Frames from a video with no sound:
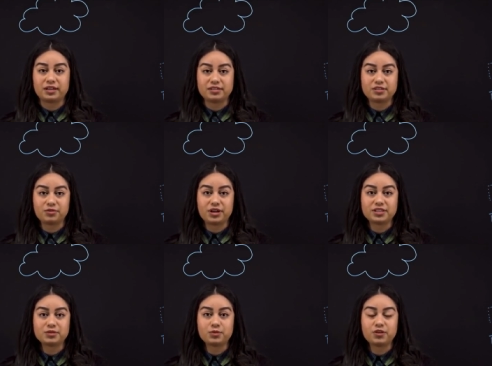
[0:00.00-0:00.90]
against a
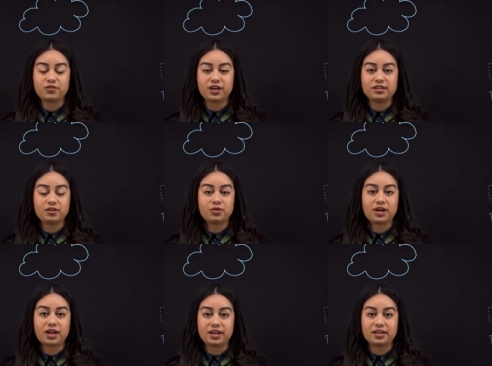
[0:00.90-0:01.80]
ransomware event
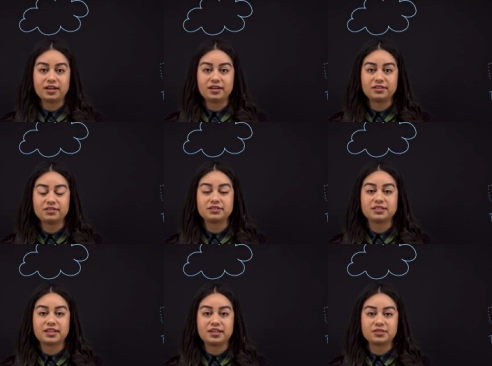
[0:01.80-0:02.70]
or any other
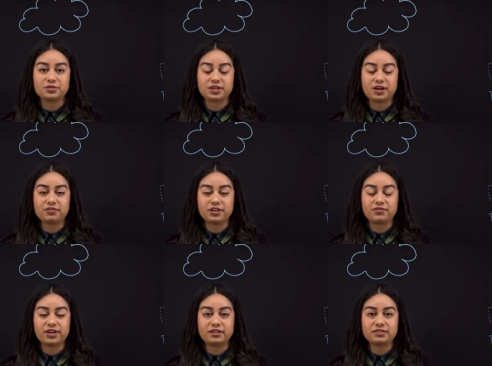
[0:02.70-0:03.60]
disaster recovery
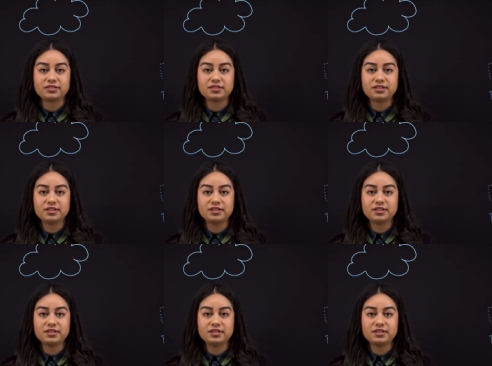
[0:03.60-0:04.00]
event.